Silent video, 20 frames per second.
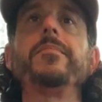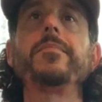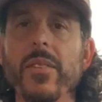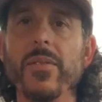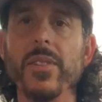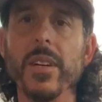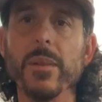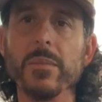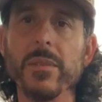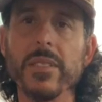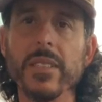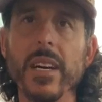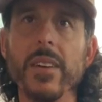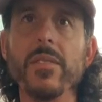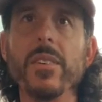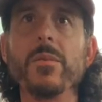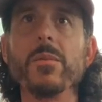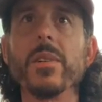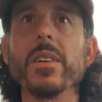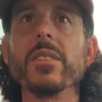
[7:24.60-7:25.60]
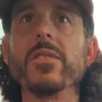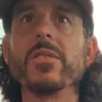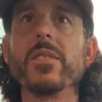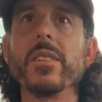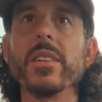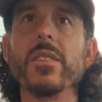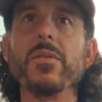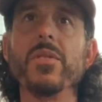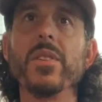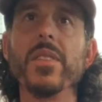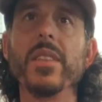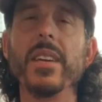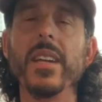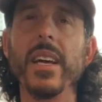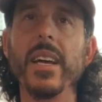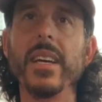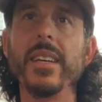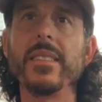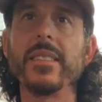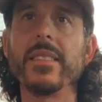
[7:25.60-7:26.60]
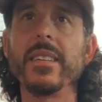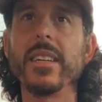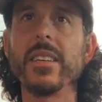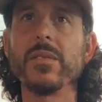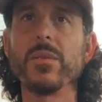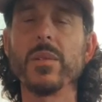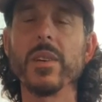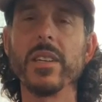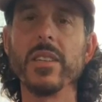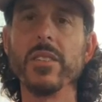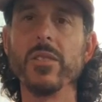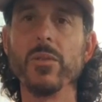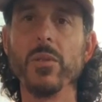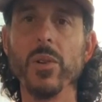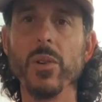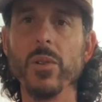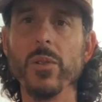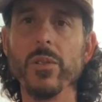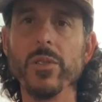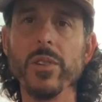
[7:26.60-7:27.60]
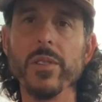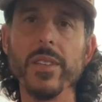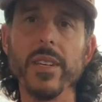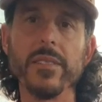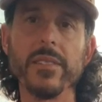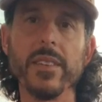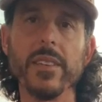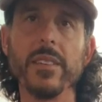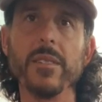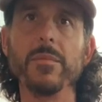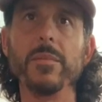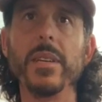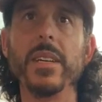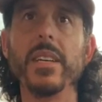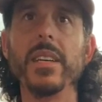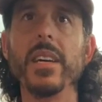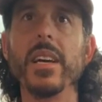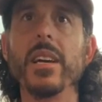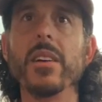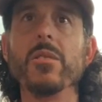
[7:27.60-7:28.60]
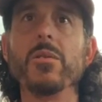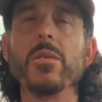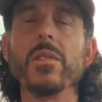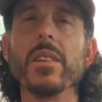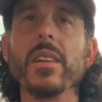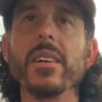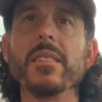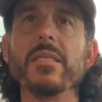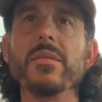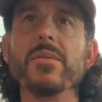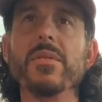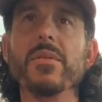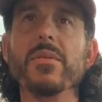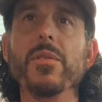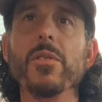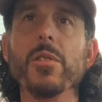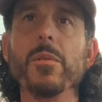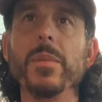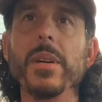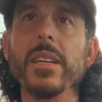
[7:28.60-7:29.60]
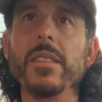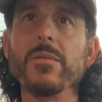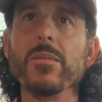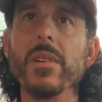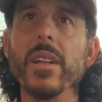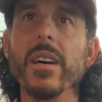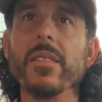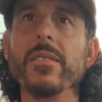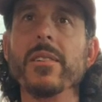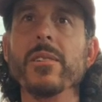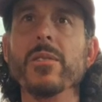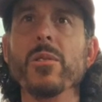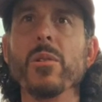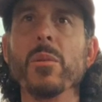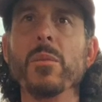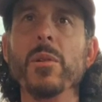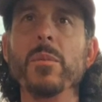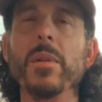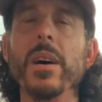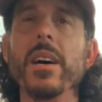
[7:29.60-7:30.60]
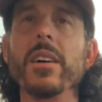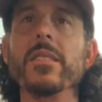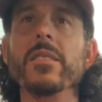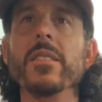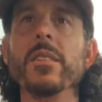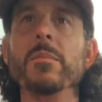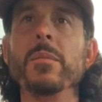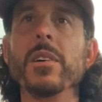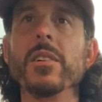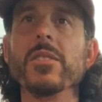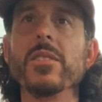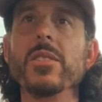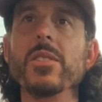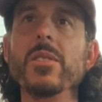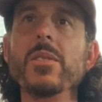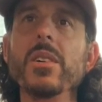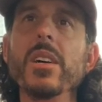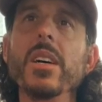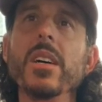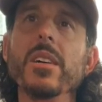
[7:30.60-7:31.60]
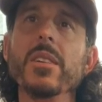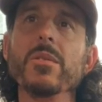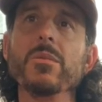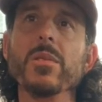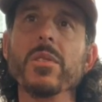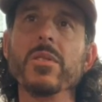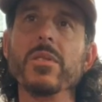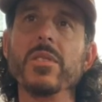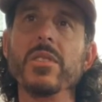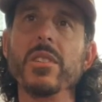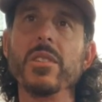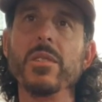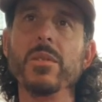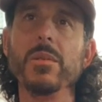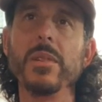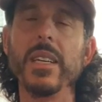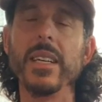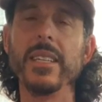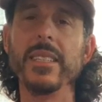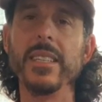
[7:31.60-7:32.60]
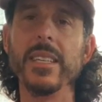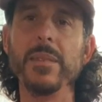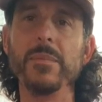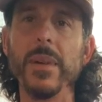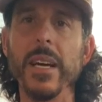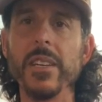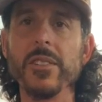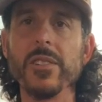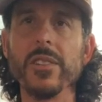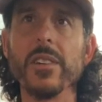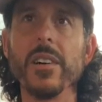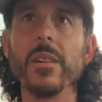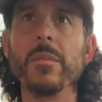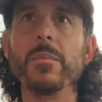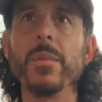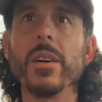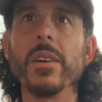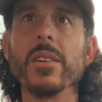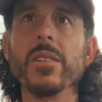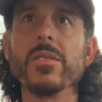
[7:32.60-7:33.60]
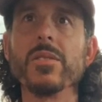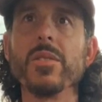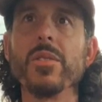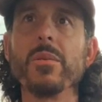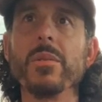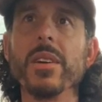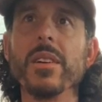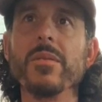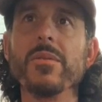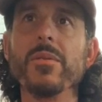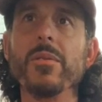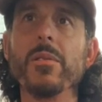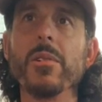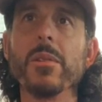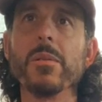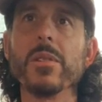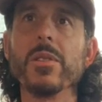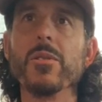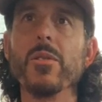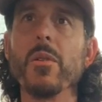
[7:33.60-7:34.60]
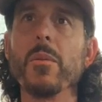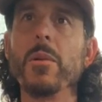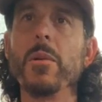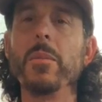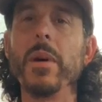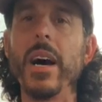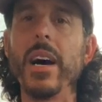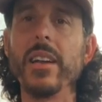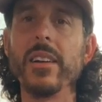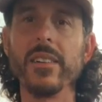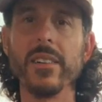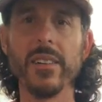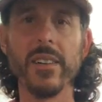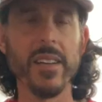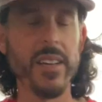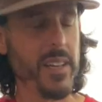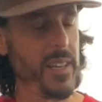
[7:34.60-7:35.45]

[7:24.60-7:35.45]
For number 7, we're going to start off with an A6. We're going to do a whole note. That's going to be a chord lasting for 4 beats. We'll have our normal pattern on bar 2. So we'll switch it to a D major on bars 3 and 4 with normal pattern.